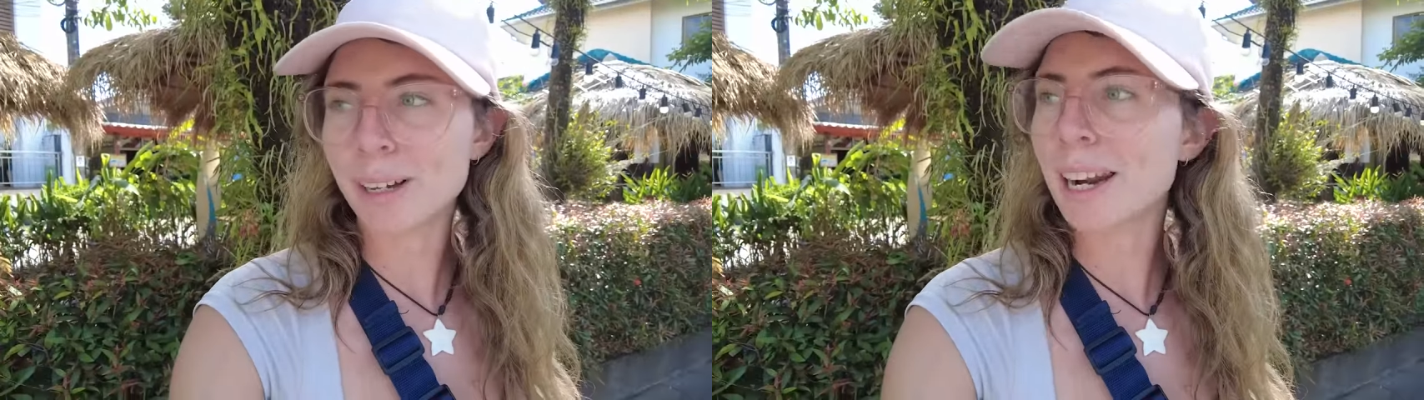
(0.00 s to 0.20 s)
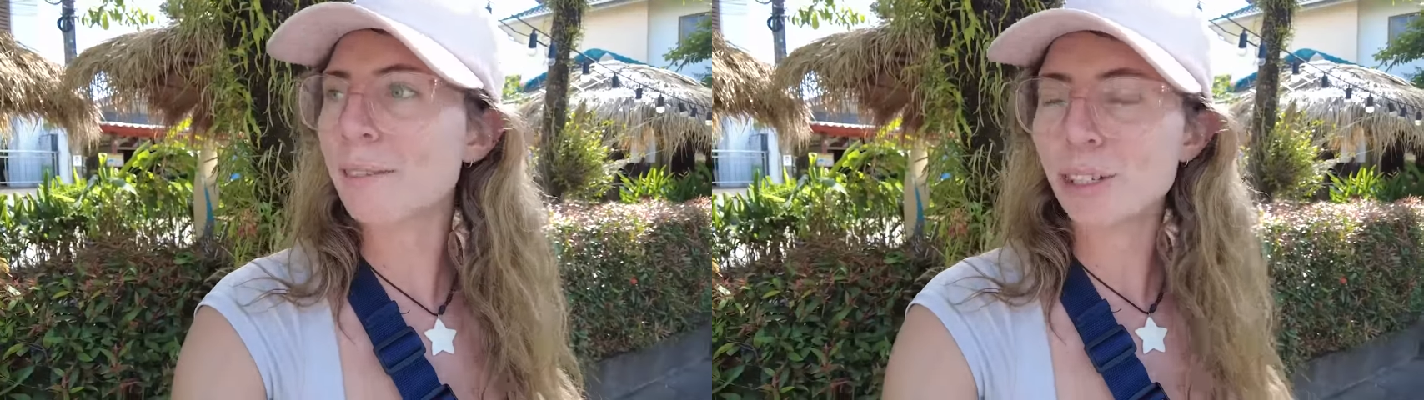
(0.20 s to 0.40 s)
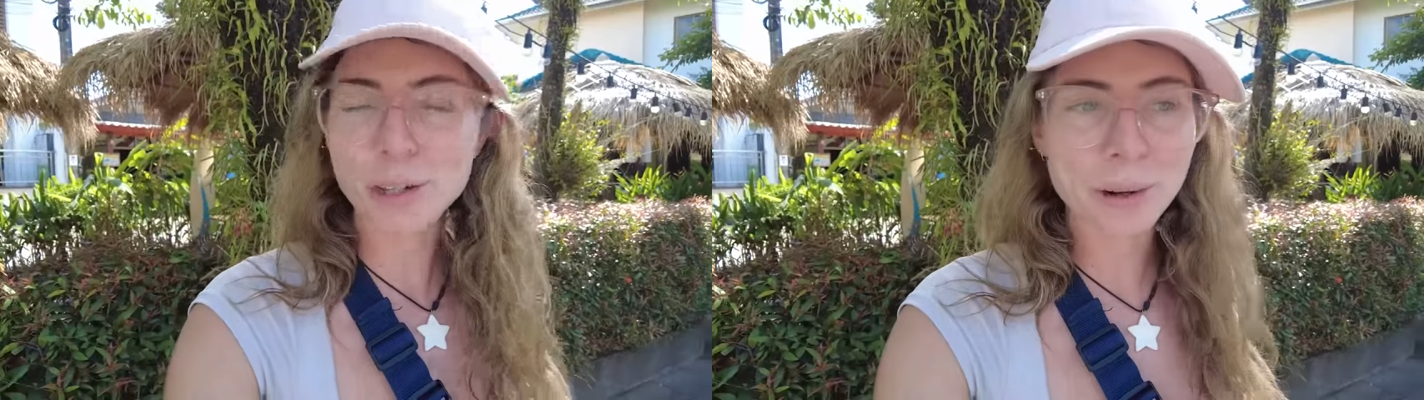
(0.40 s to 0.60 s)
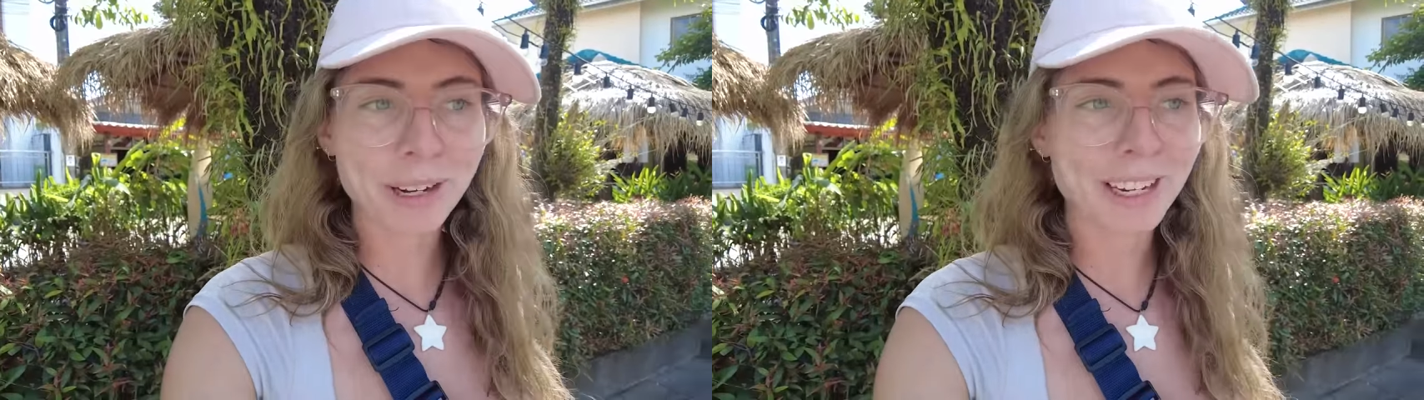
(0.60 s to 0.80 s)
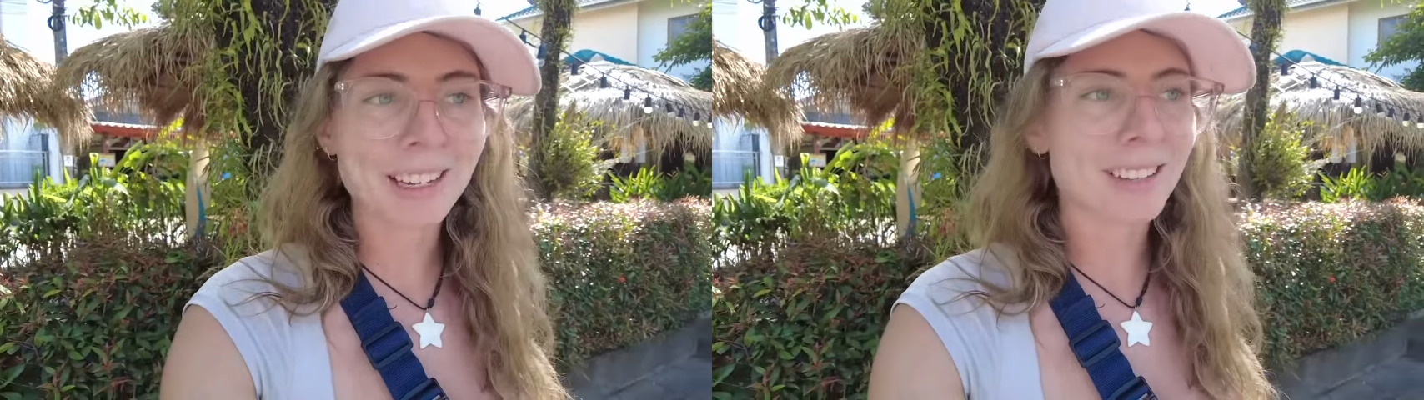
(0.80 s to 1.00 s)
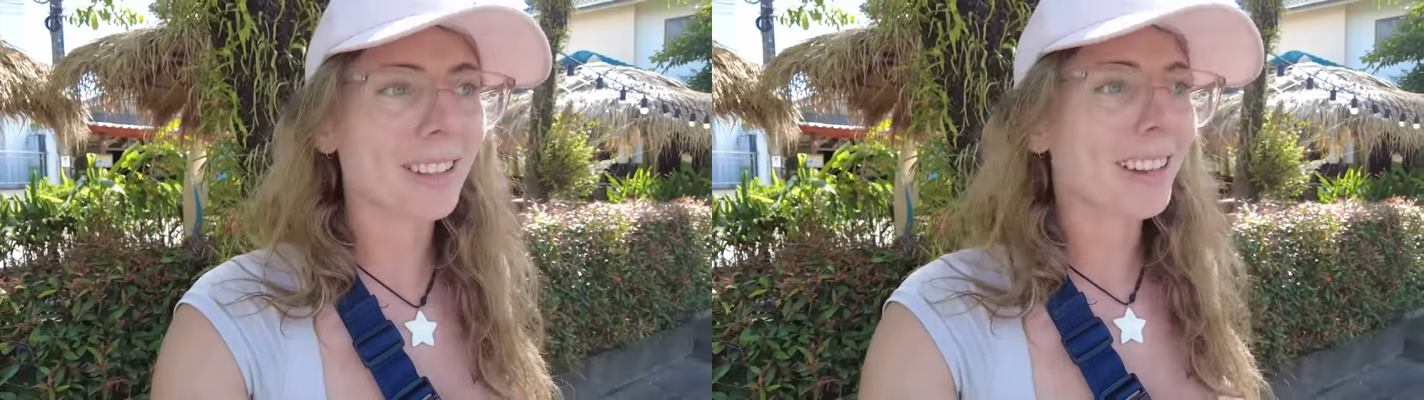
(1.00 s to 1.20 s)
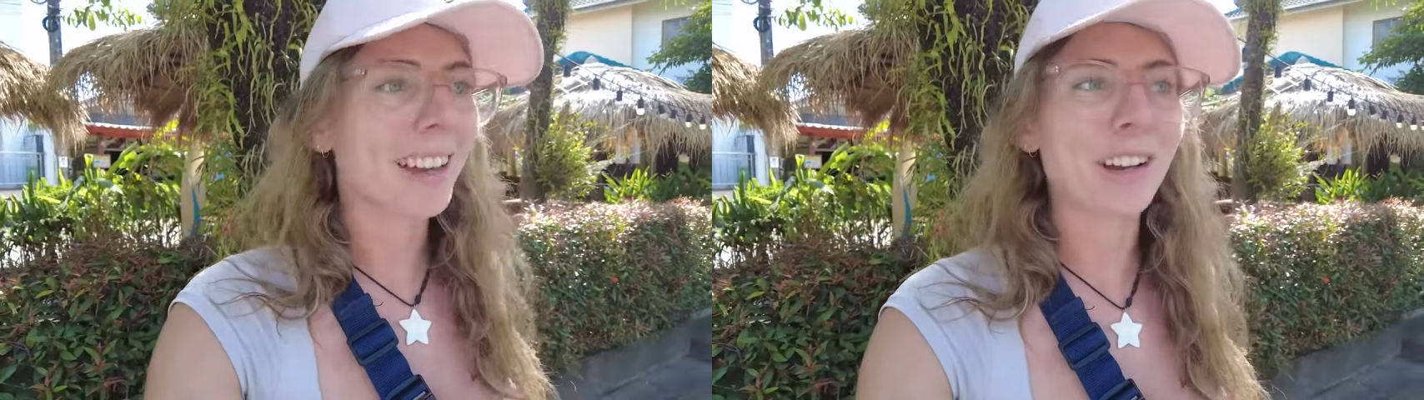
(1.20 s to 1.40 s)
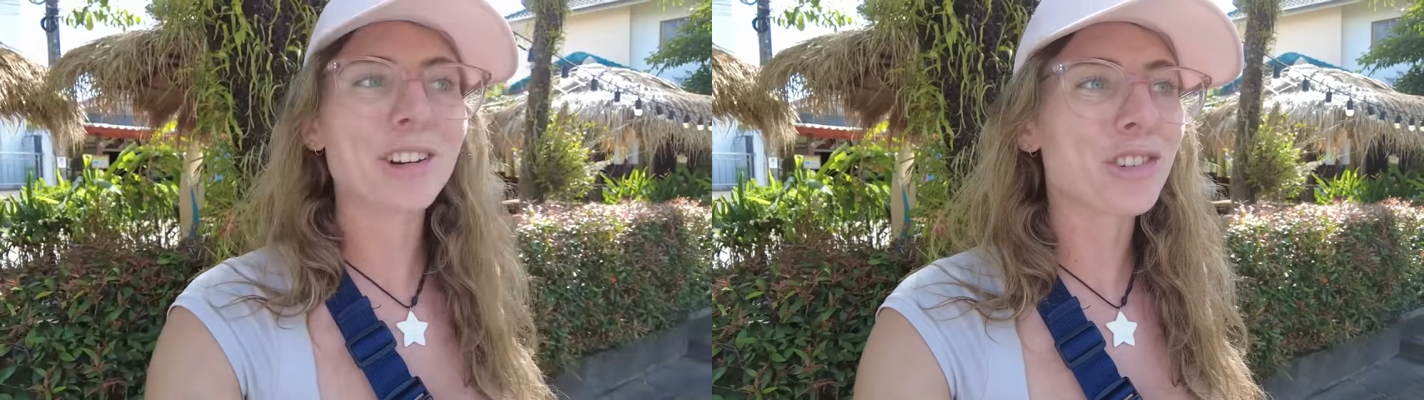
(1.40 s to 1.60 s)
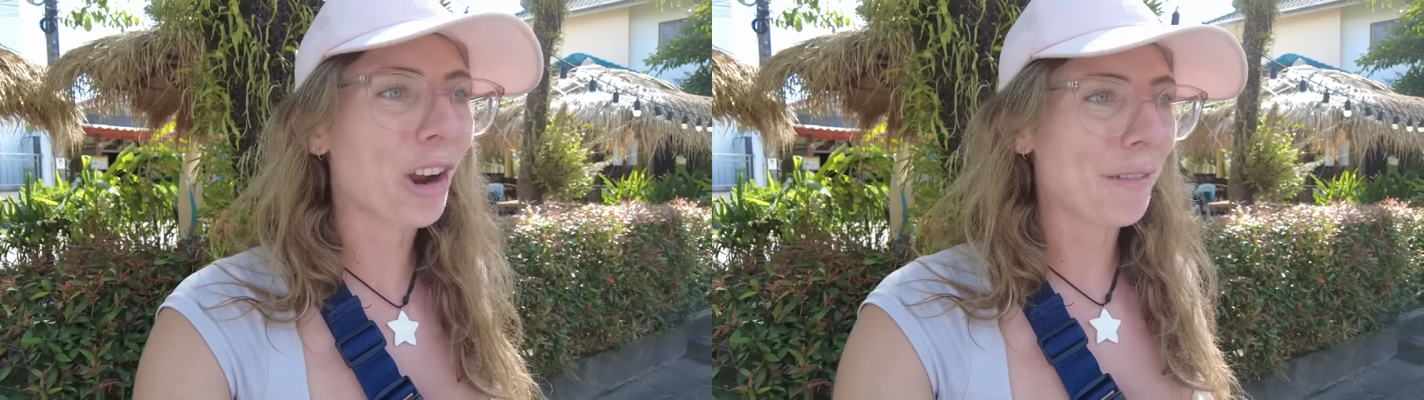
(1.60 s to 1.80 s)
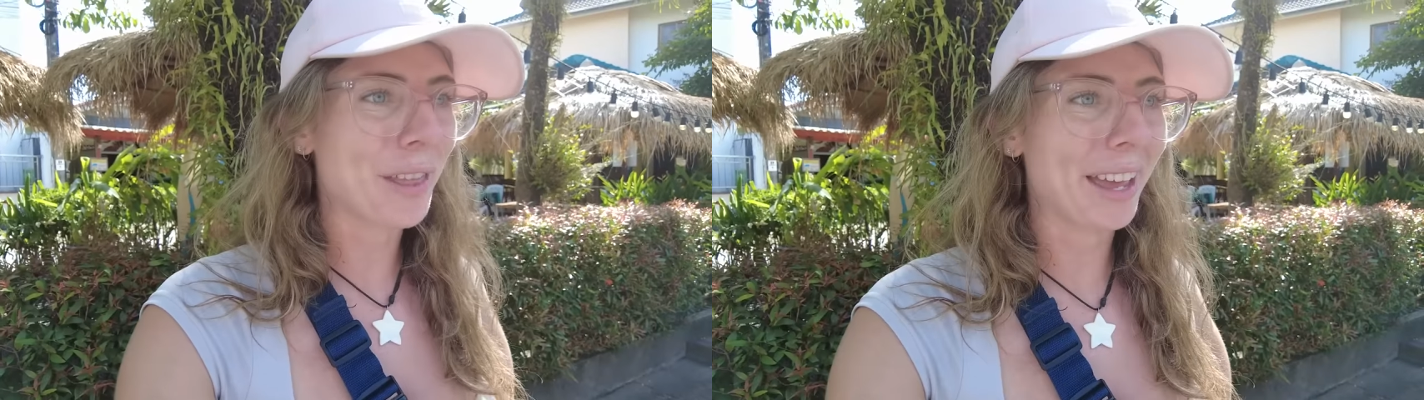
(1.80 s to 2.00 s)
I'm gonna have a look where it is and I'm gonna
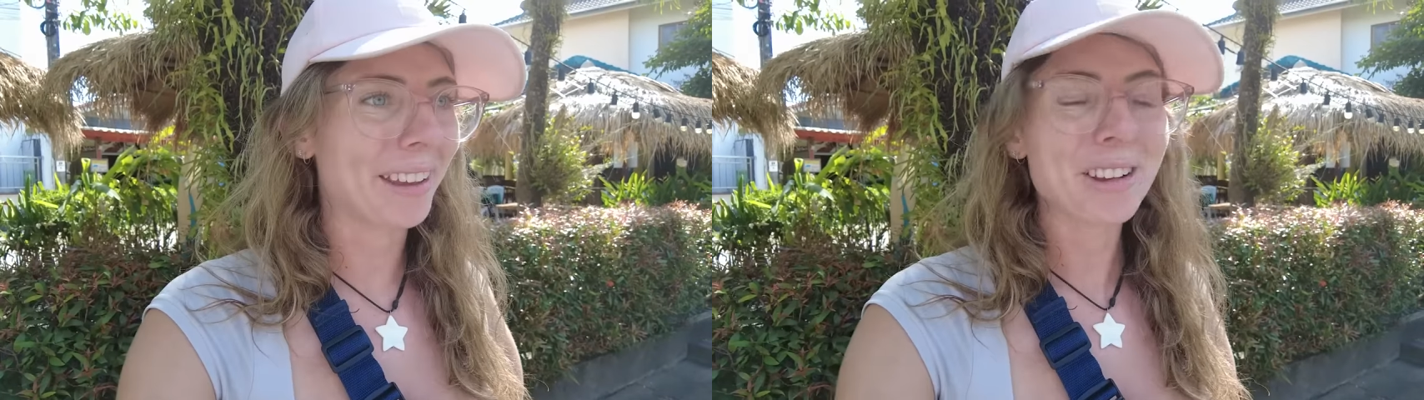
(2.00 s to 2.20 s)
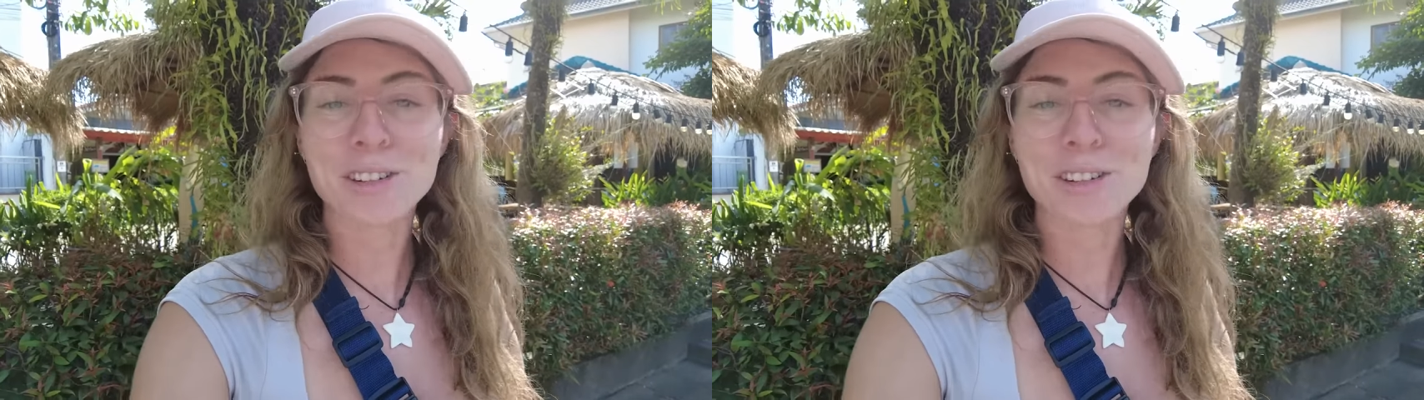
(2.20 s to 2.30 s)
drive there.